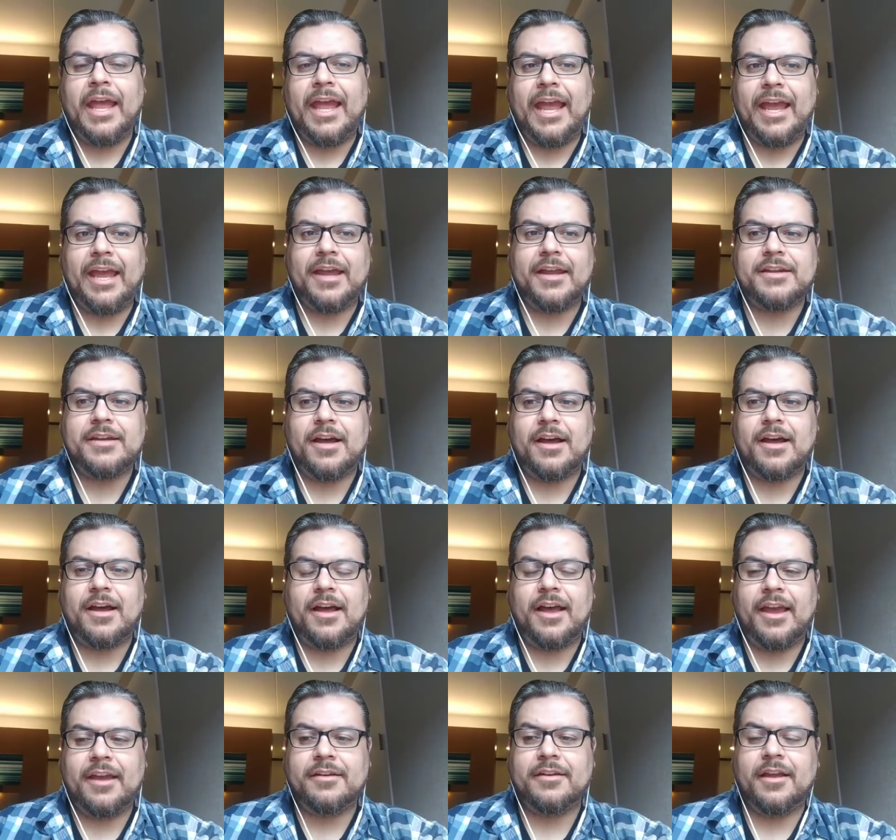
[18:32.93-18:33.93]
And,
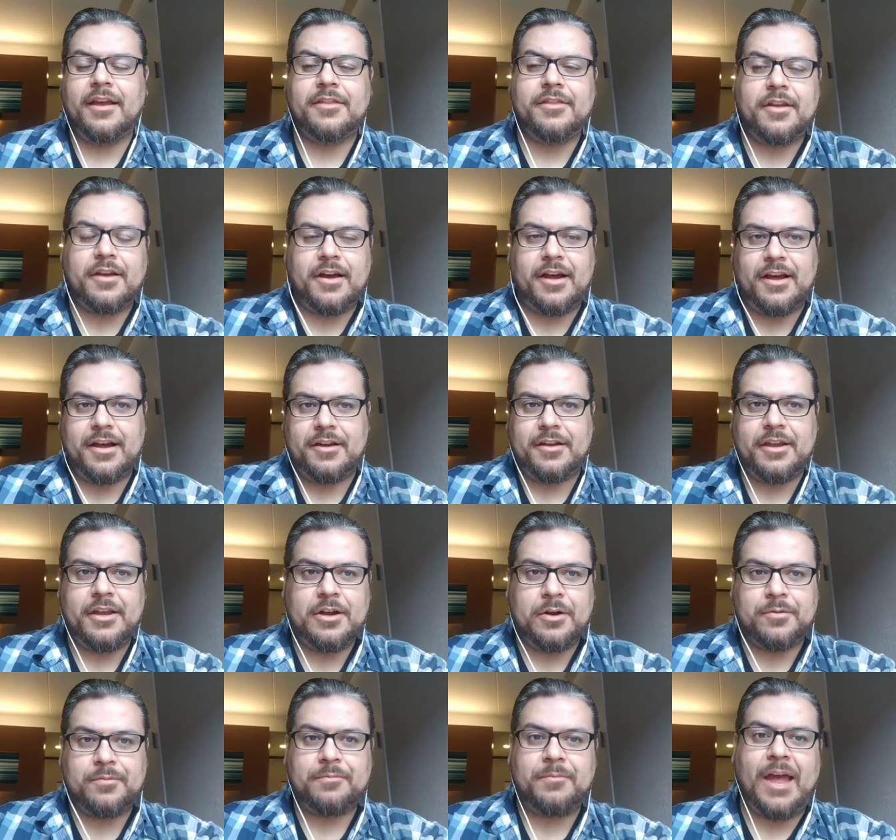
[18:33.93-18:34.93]
uh, and and uh, you
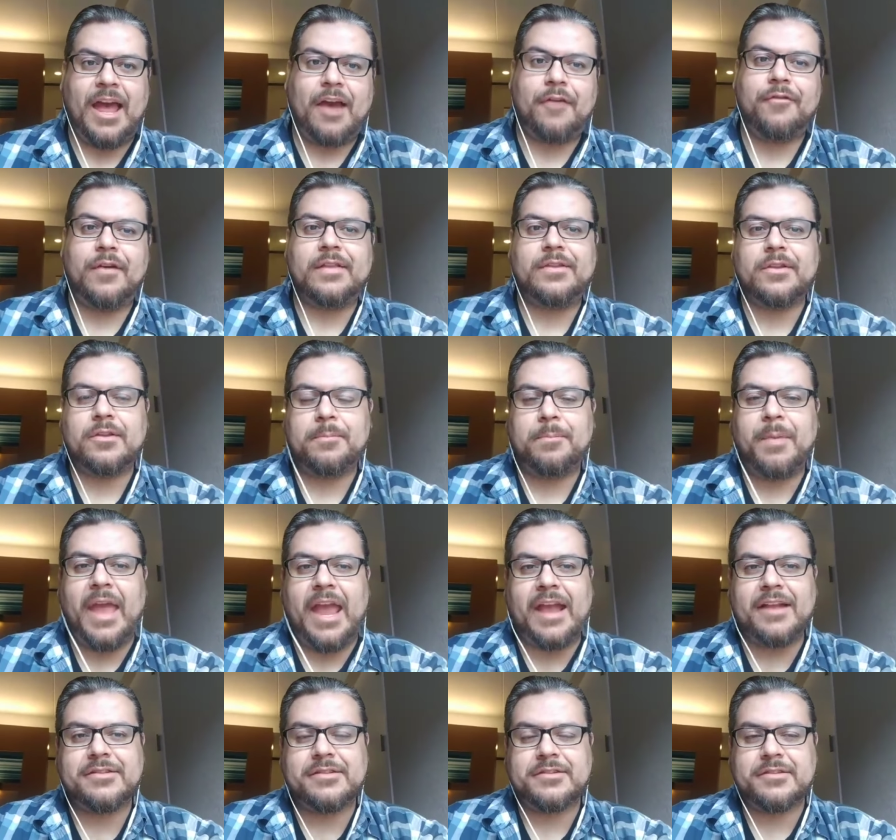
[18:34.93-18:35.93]
know, halfway through the
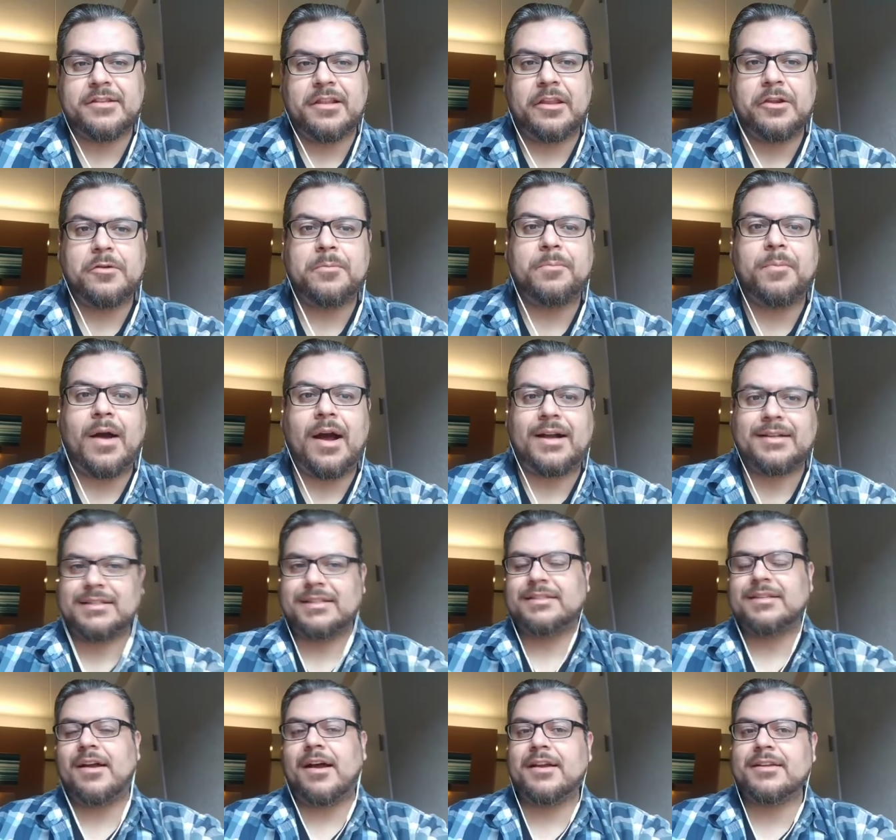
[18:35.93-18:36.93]
page, there's a little box
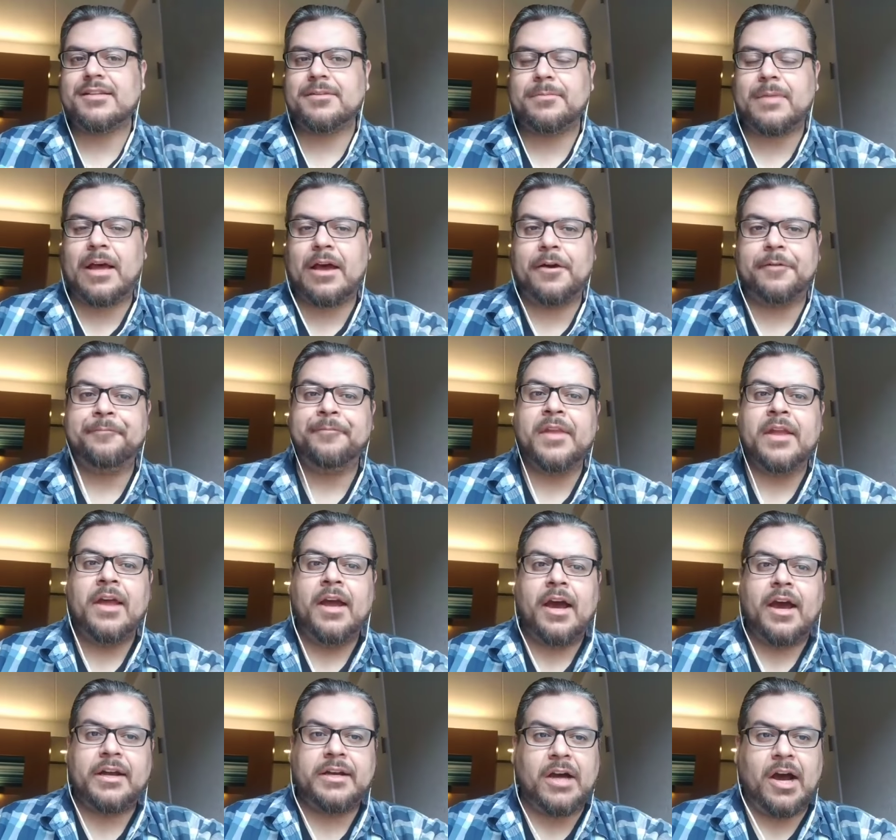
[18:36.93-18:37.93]
that talks about
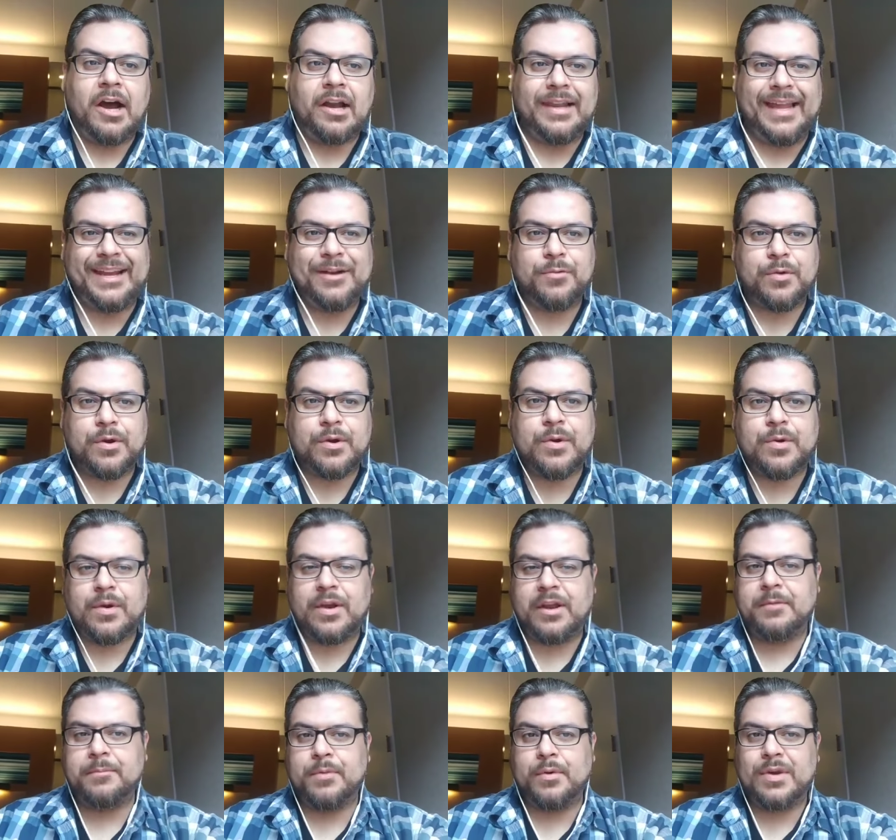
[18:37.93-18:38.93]
an online
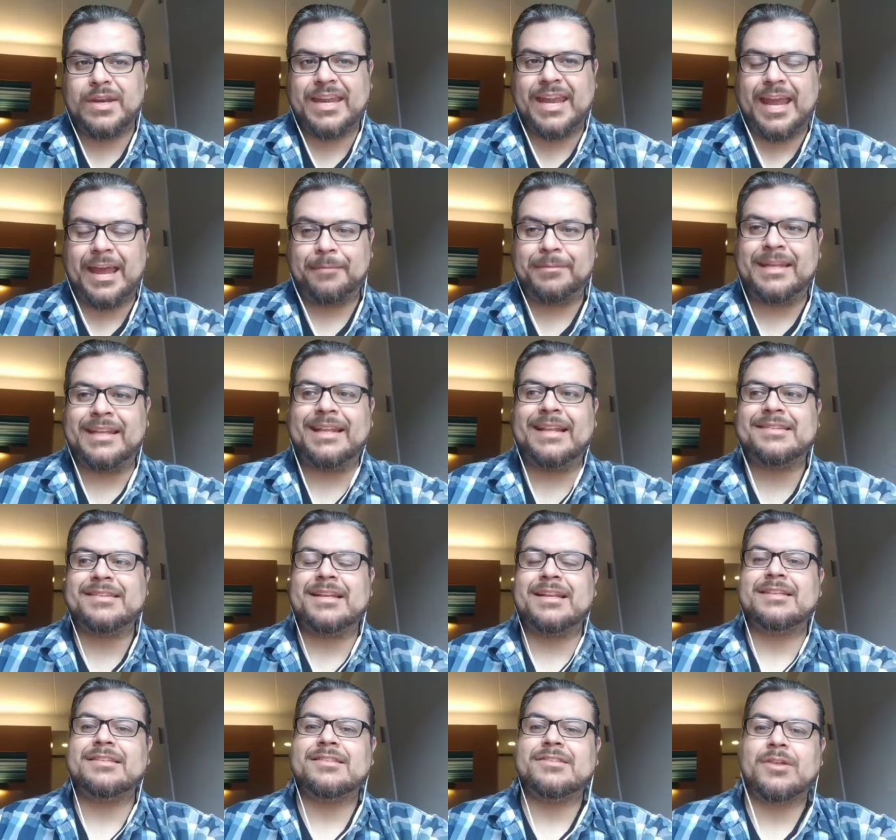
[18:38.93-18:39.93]
recruiting boot camp. And that's
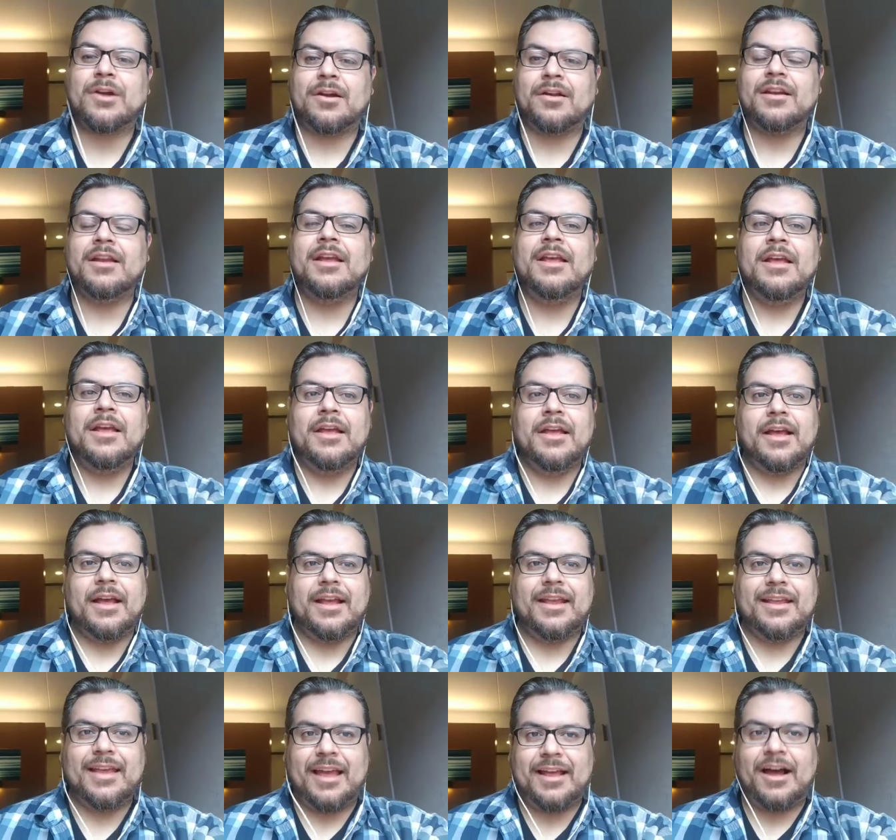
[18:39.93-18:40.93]
going to start
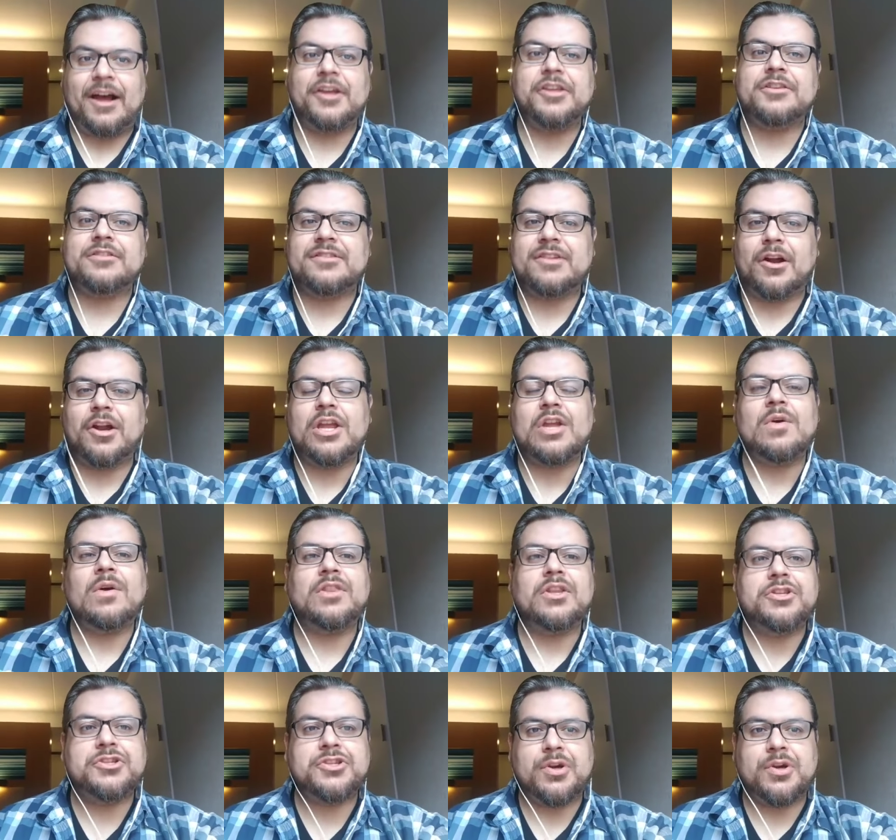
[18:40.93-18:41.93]
on, start you
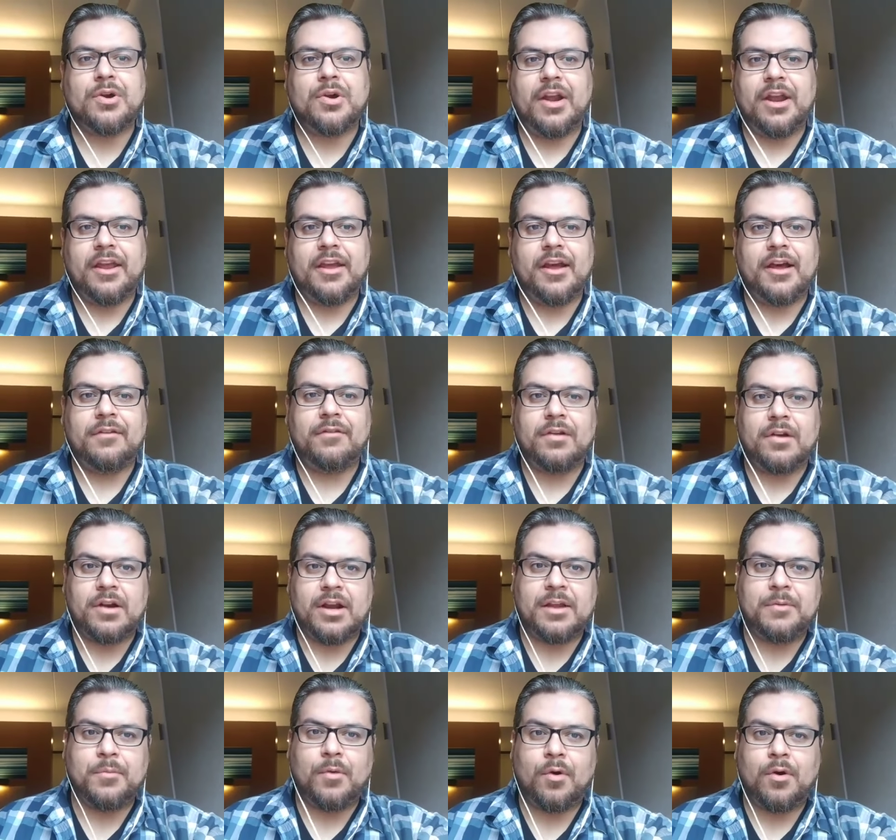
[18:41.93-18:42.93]
on the journey of
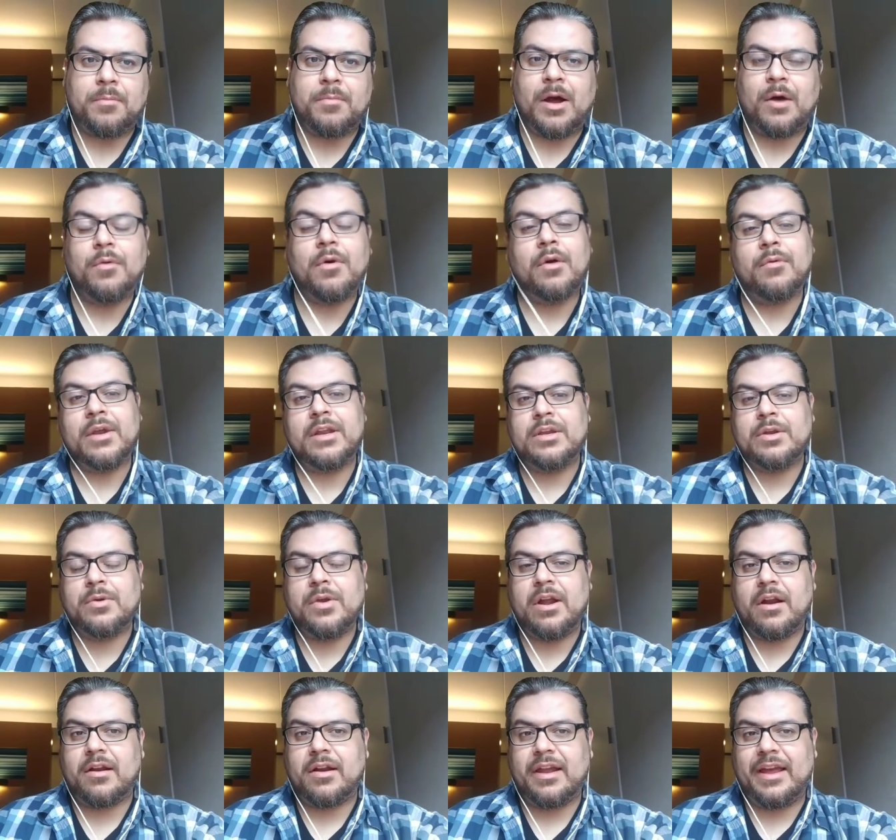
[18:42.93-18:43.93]
learning more about what we do
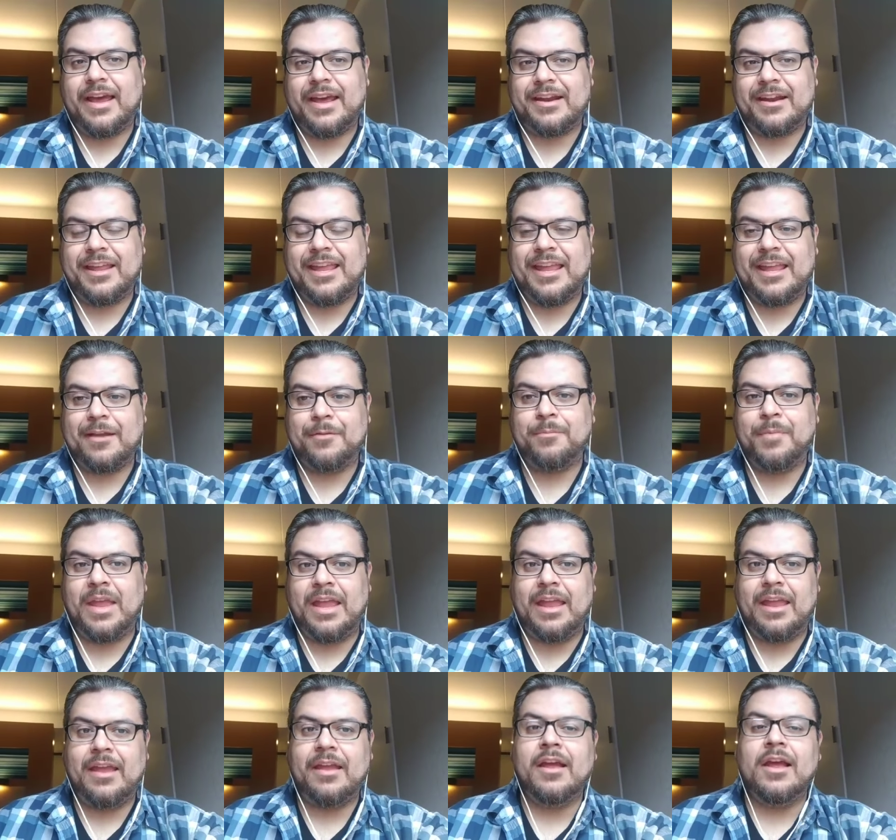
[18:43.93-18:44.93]
here at E M
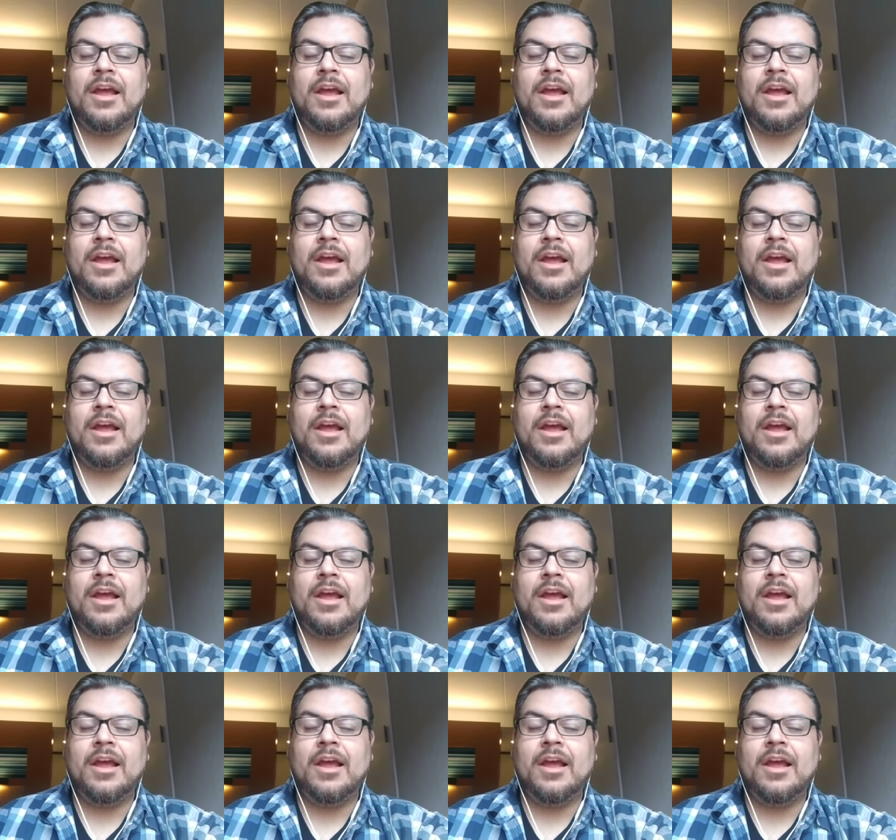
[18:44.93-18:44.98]
P.